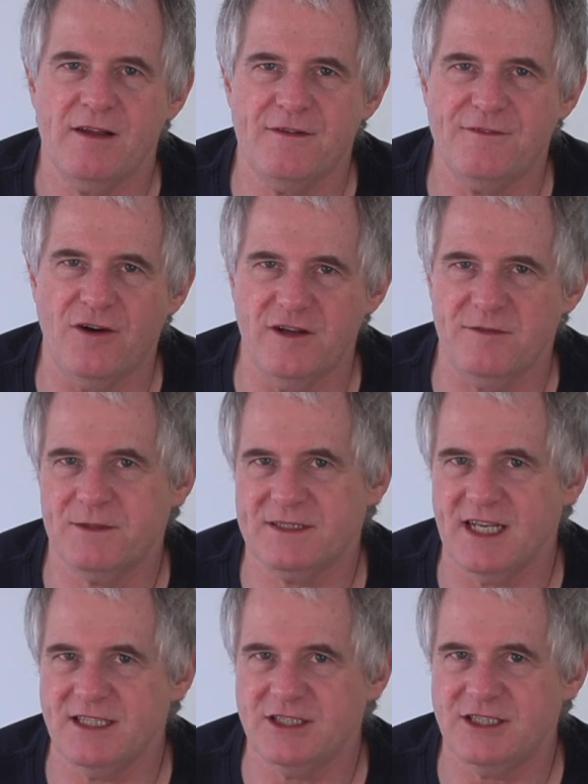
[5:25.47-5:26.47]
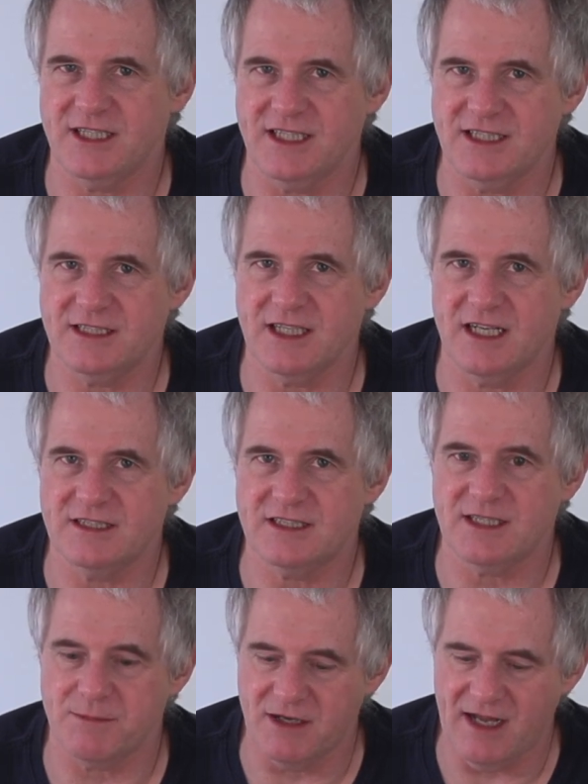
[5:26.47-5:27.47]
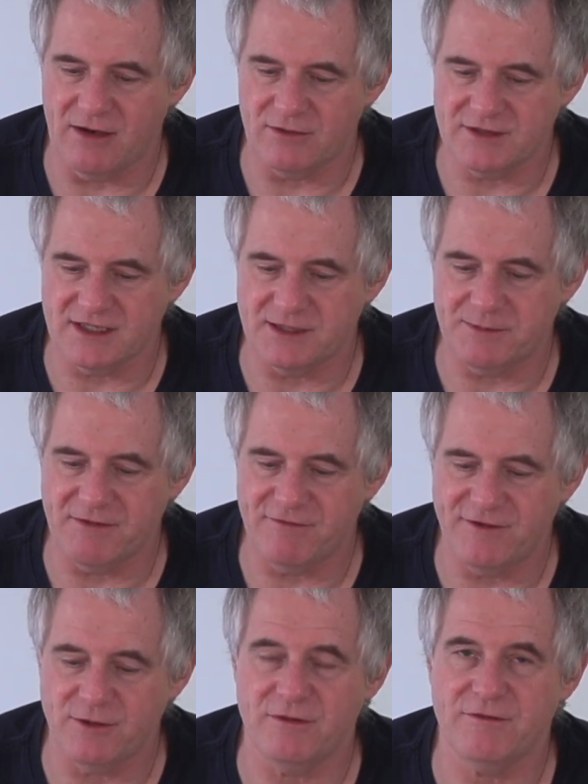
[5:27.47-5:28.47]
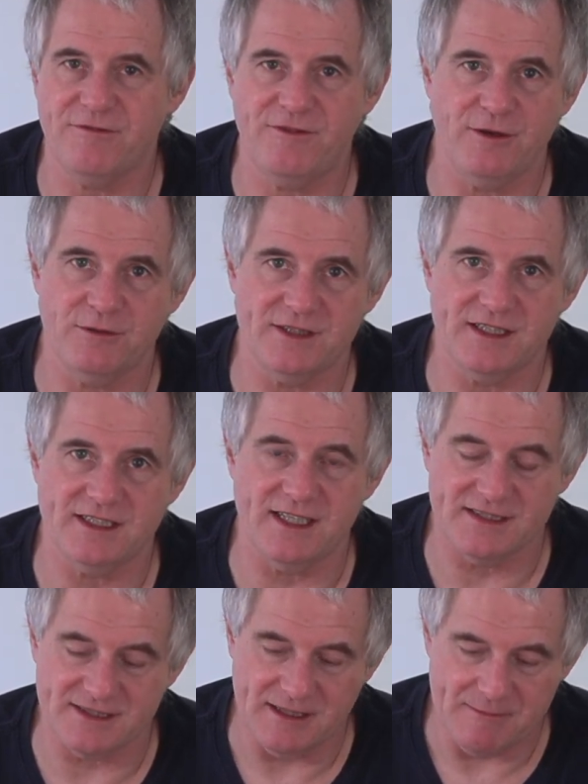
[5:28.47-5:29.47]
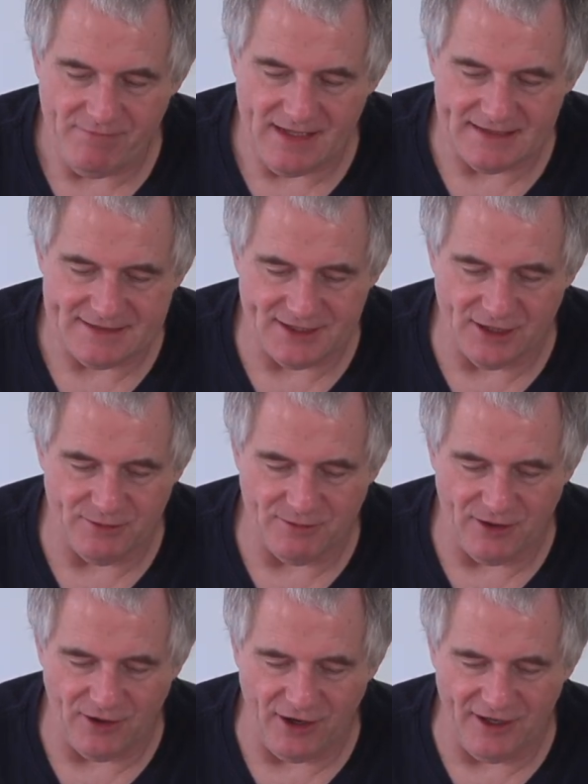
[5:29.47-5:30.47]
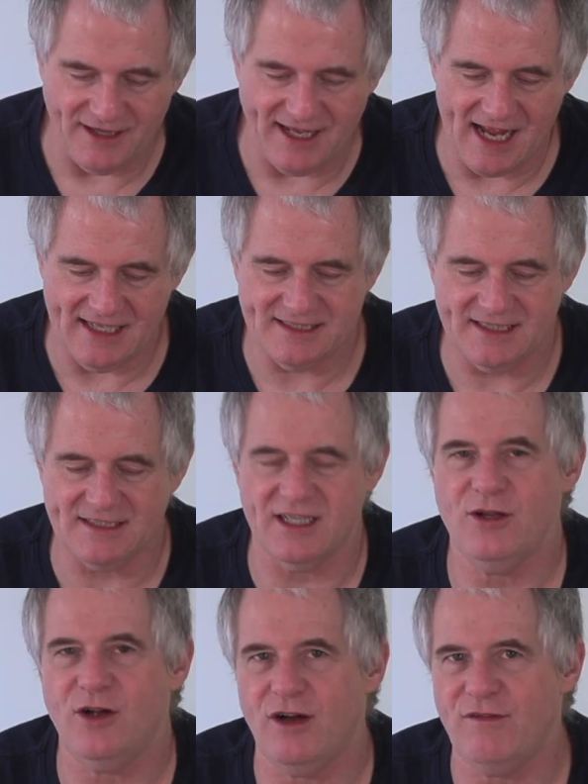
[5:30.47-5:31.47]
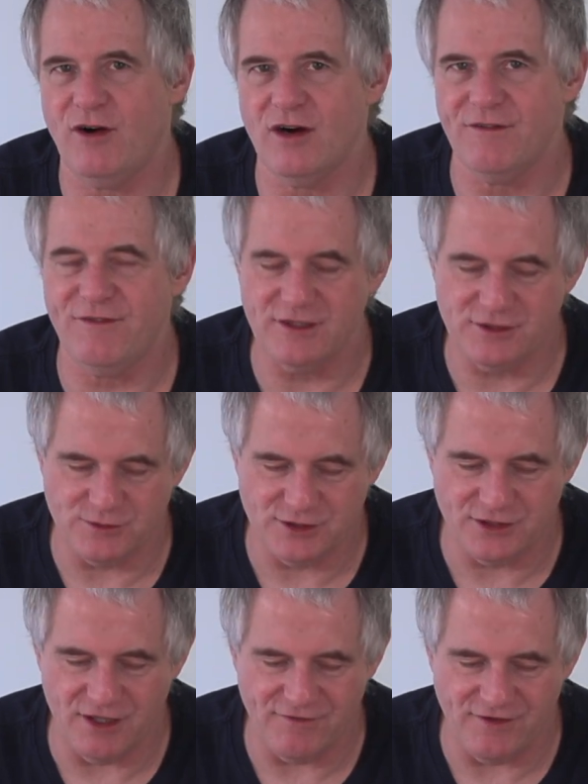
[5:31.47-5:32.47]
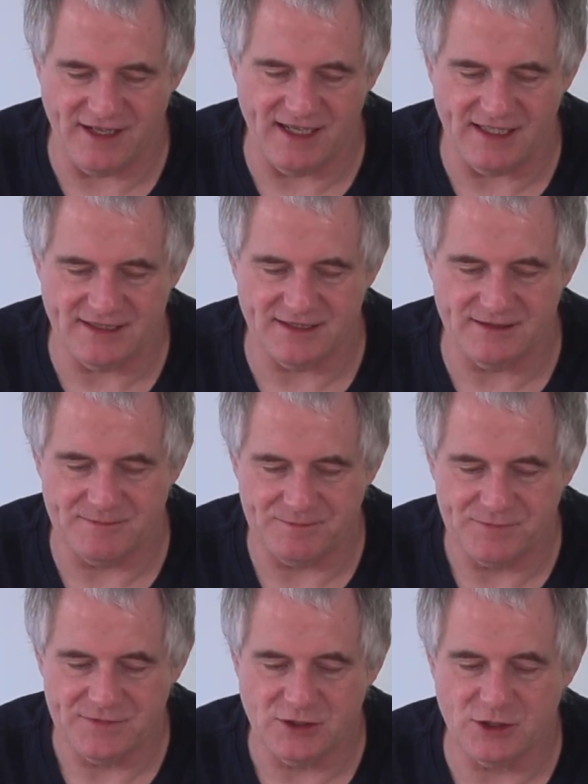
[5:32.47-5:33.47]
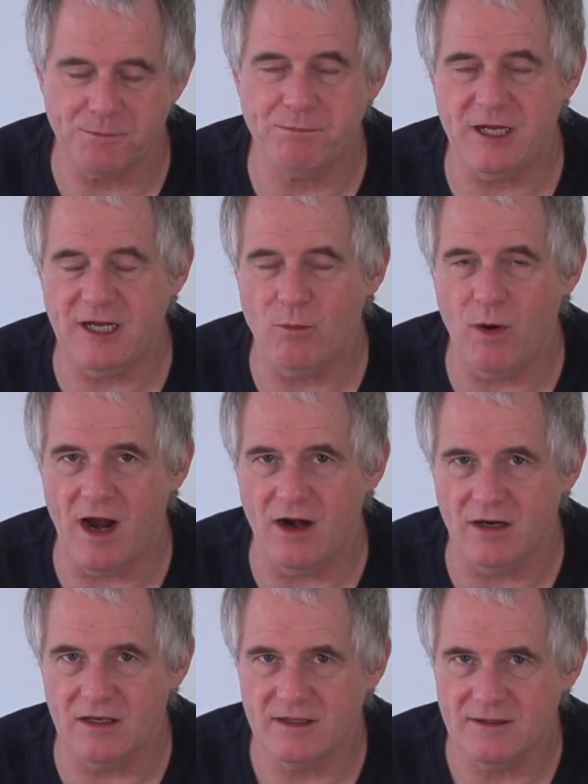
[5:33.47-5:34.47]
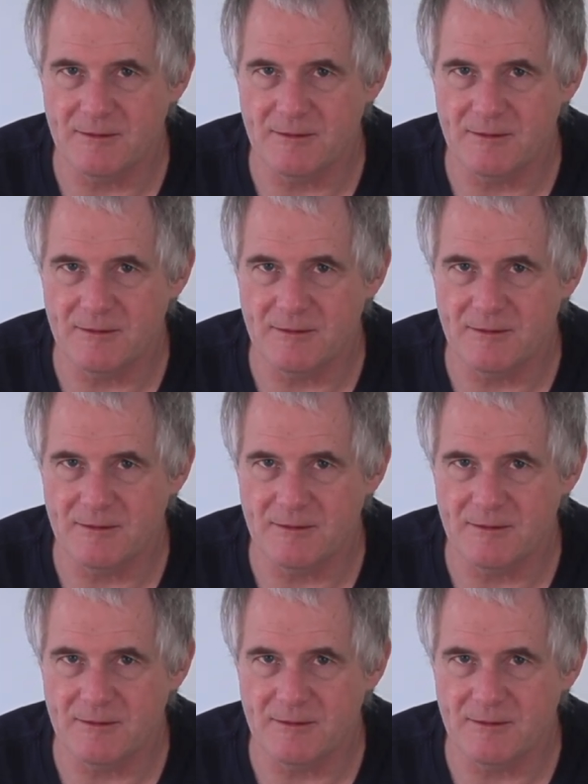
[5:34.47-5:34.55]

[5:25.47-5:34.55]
5% cheese and something else has been filled in this. So I guess there's a lot of artificial stuff in this. So beware,